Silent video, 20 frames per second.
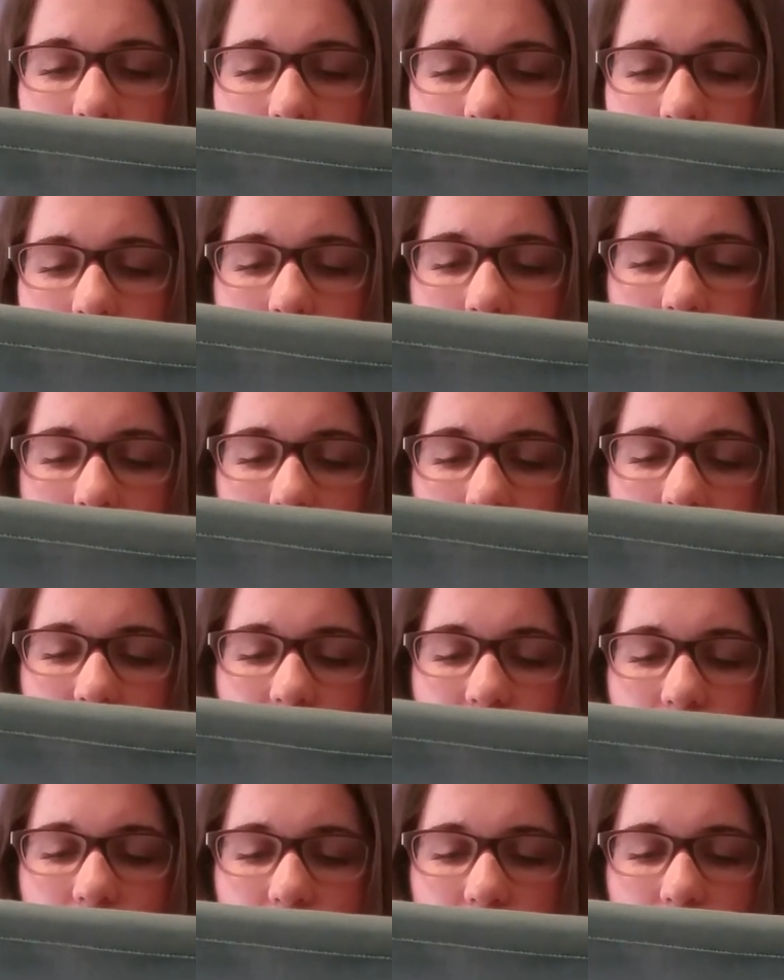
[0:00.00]
And
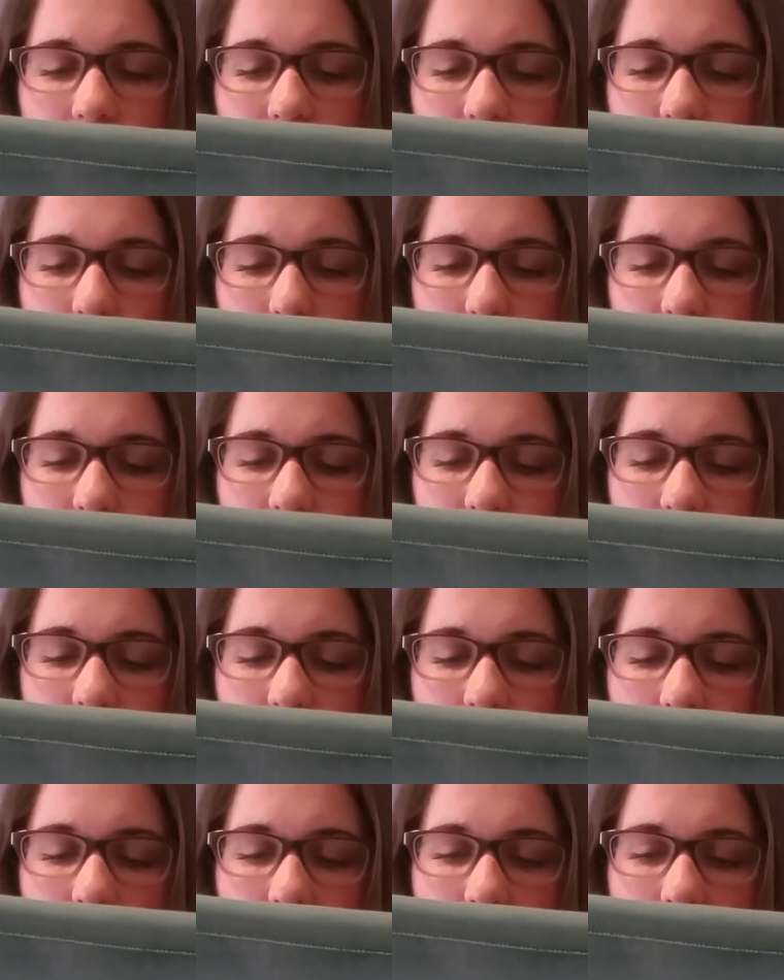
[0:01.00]
I've got a little bit of a
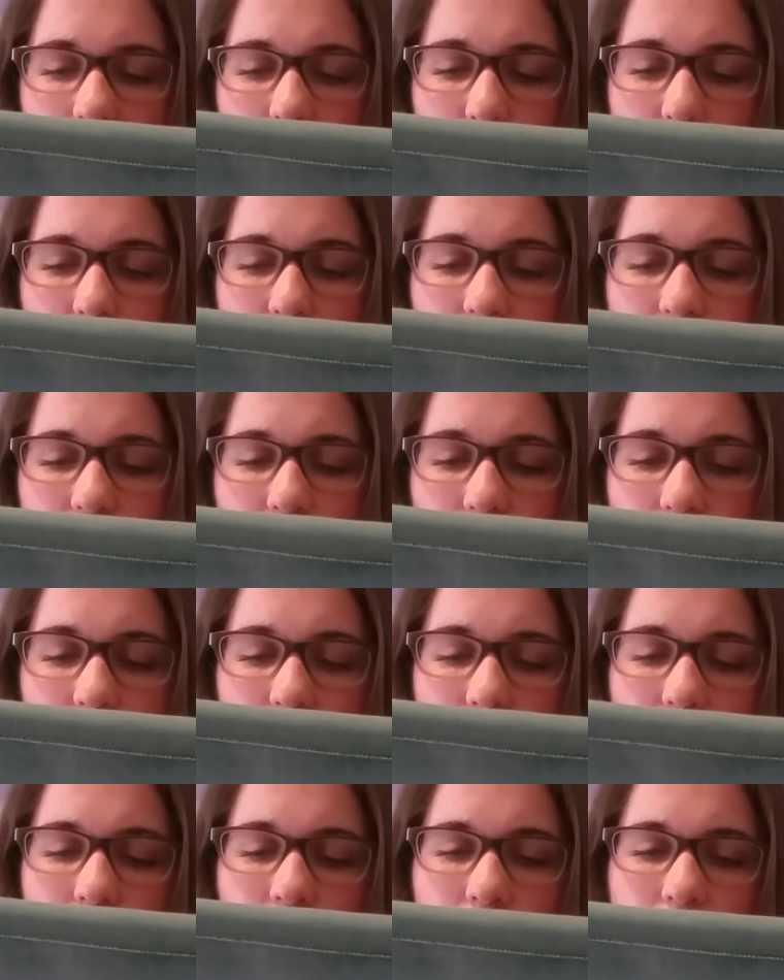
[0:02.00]
start on Marie
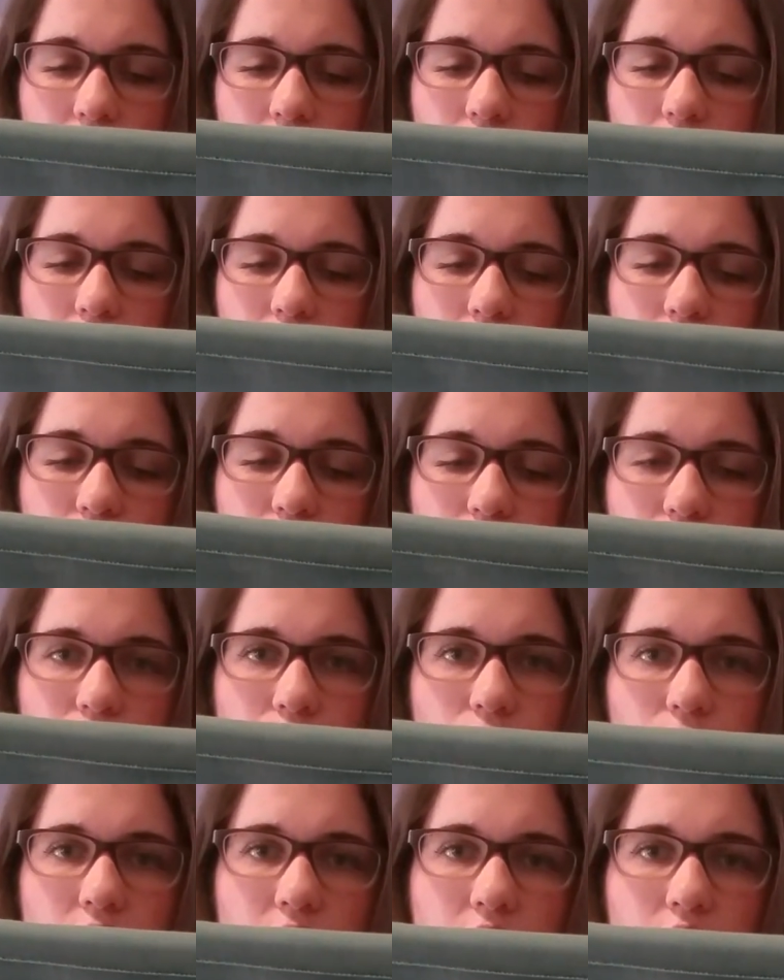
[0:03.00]
Curie. She'll
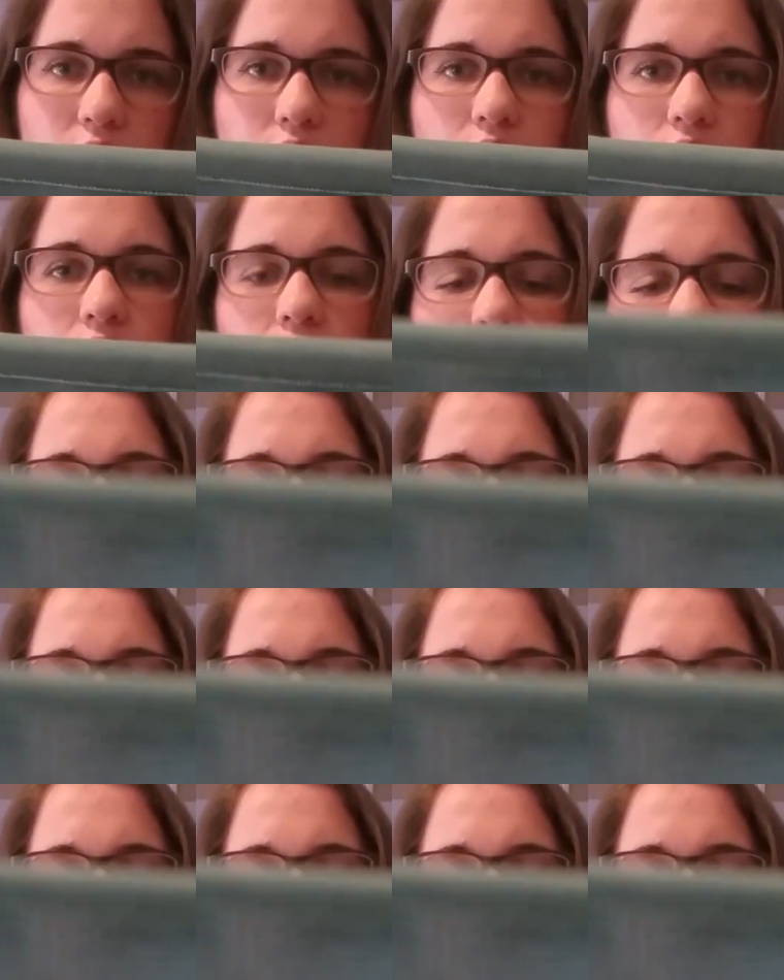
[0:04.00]
go here.